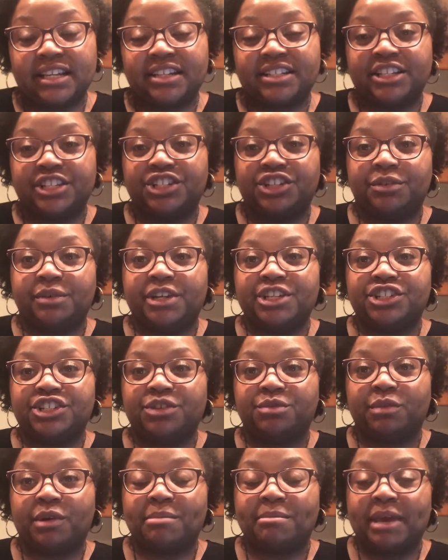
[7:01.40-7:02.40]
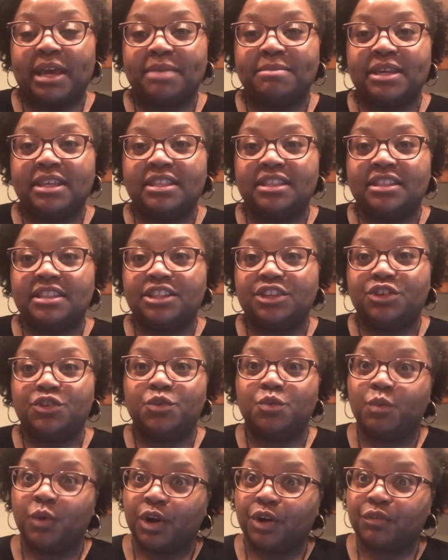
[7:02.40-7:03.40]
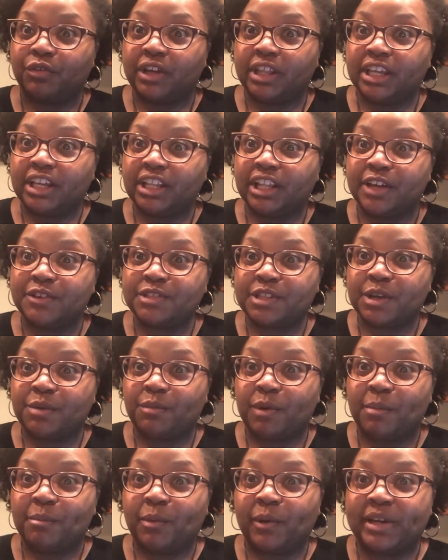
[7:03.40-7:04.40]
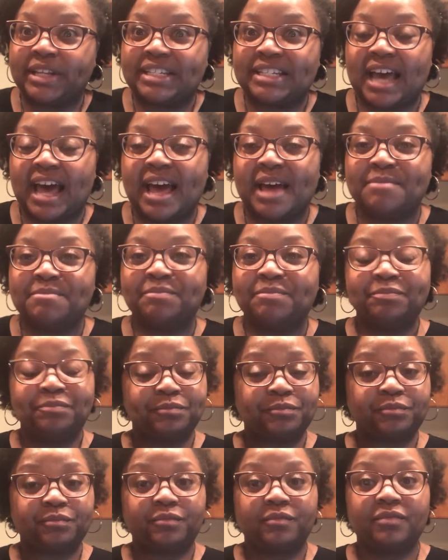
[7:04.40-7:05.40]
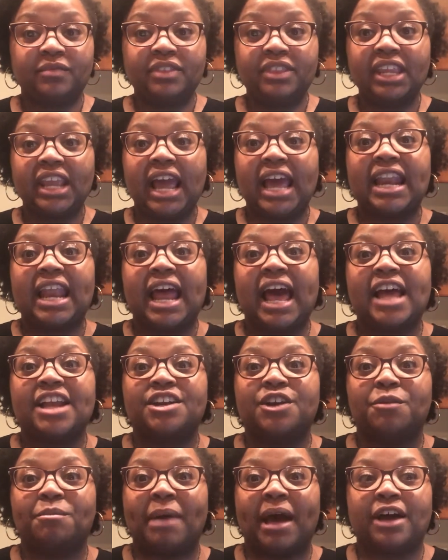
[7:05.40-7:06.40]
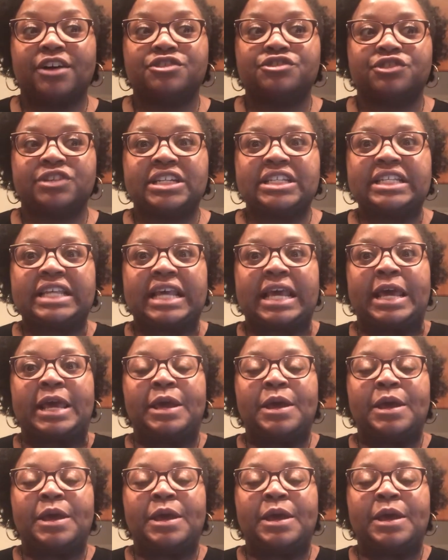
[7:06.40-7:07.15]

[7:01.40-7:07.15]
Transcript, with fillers: it a situation where maybe you were really close at one point in time and had no boundaries,